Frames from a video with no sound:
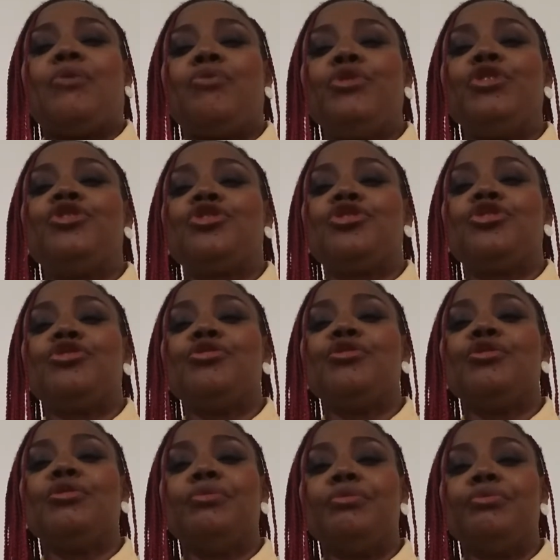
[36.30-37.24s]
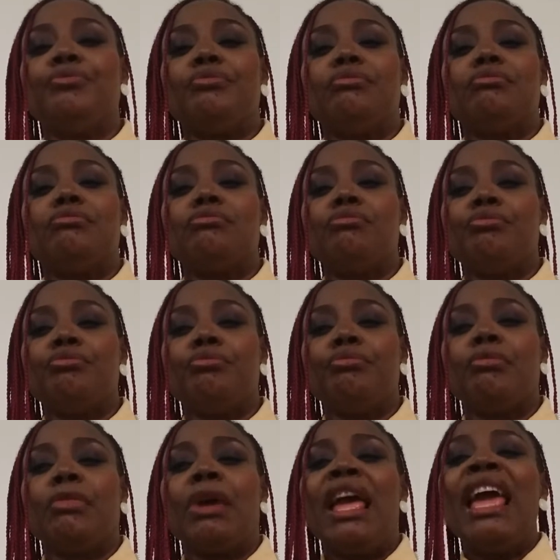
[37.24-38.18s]
we should
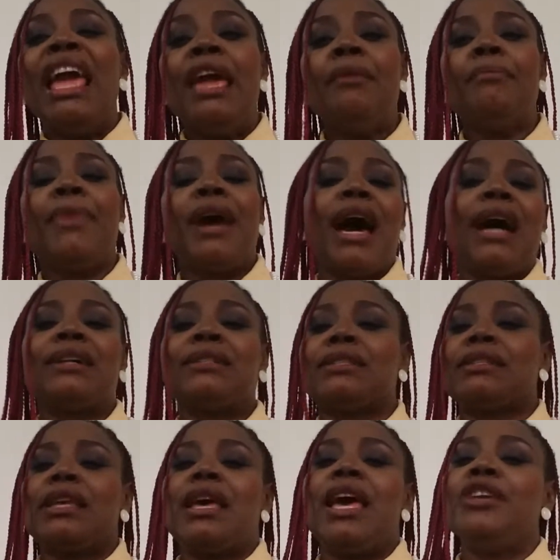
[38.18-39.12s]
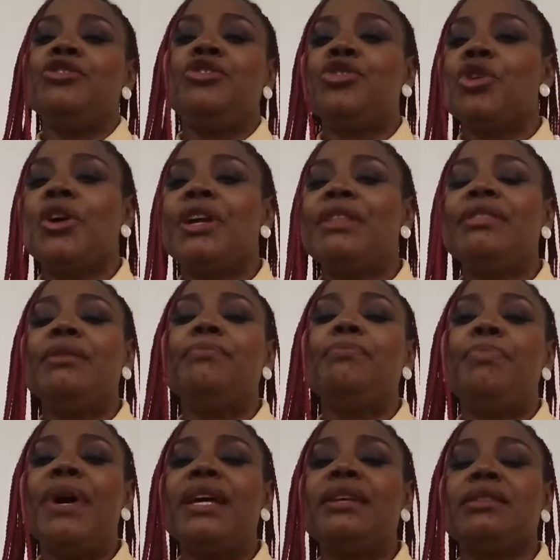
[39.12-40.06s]
aim at enjoying the
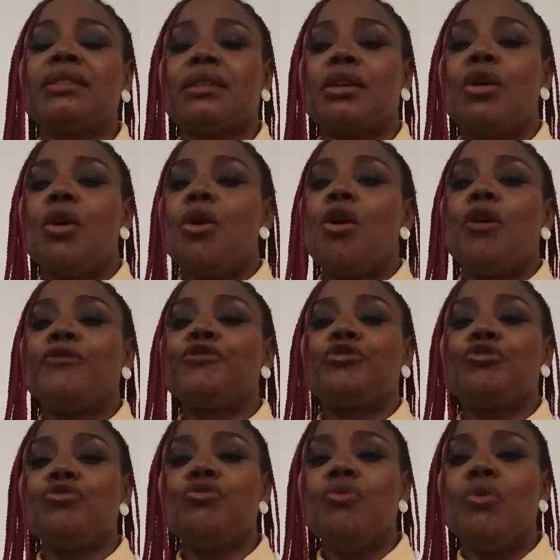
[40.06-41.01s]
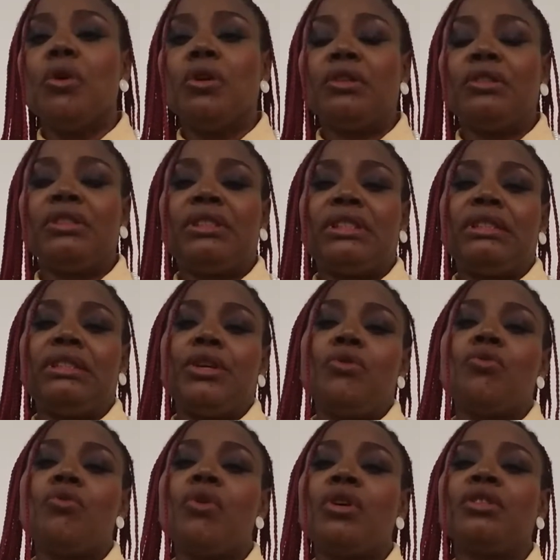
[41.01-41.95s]
best of two worlds,
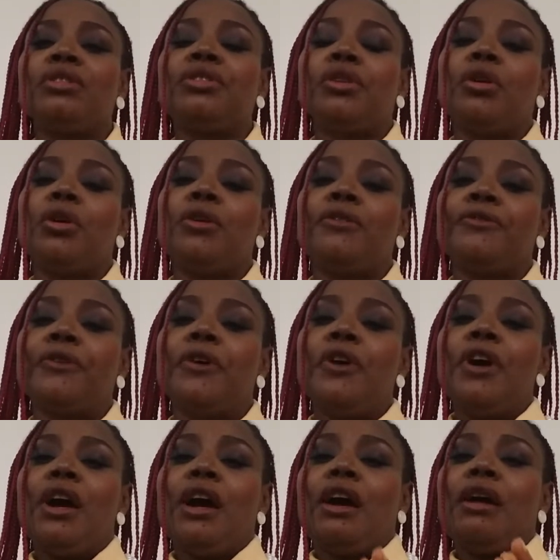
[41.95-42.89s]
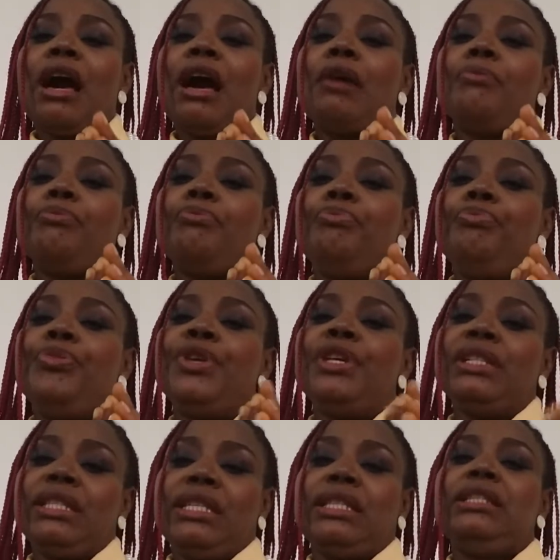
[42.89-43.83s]
the world of
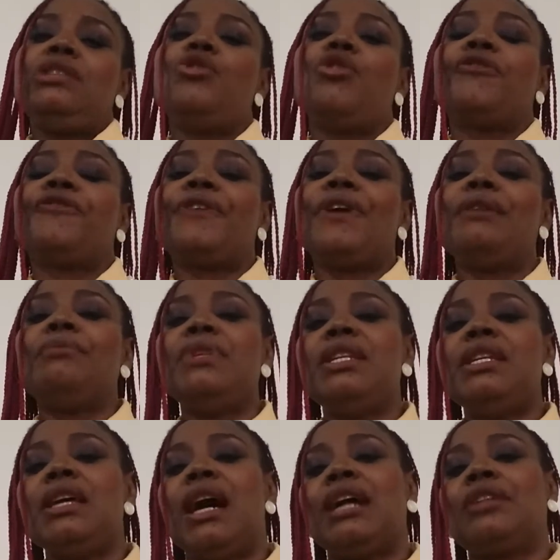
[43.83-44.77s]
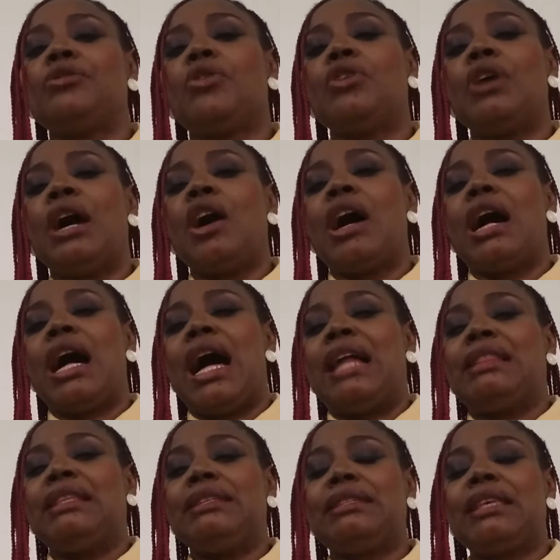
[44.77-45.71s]
building your family and
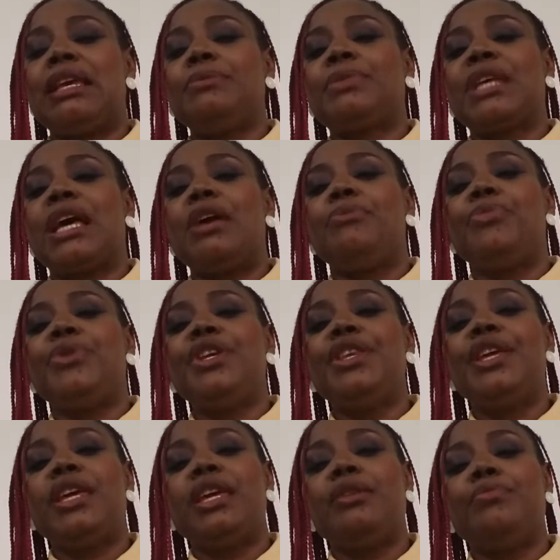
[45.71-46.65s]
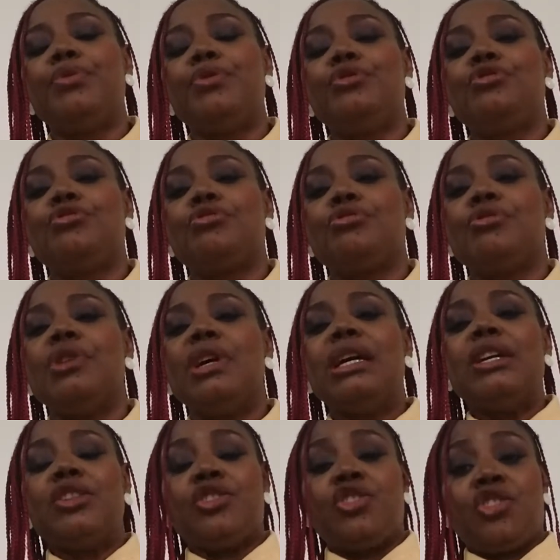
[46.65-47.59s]
at the same time being able to
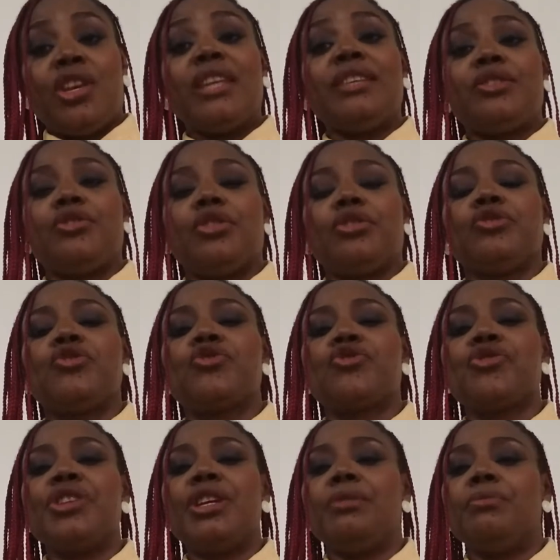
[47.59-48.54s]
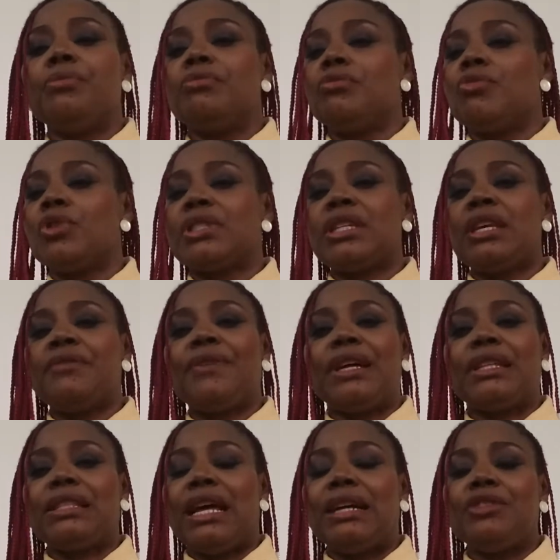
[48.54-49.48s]
chase your dream,
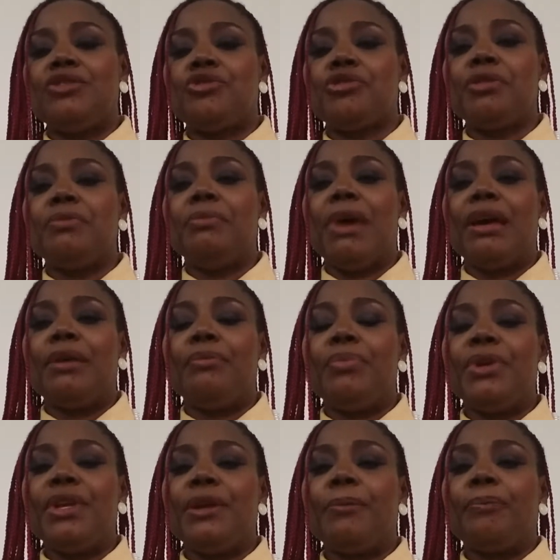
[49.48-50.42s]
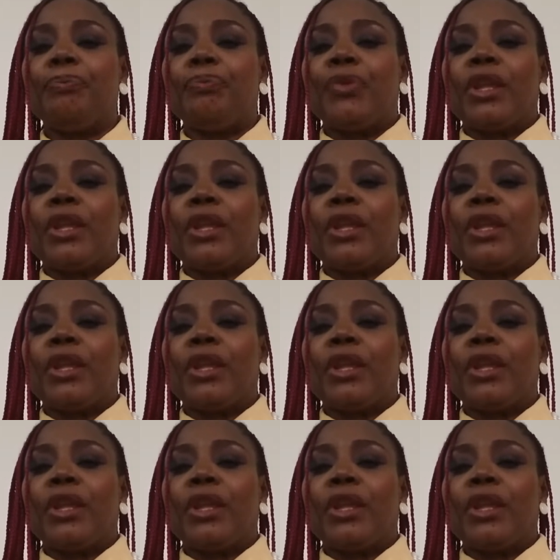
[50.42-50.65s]
whatever that dream might be.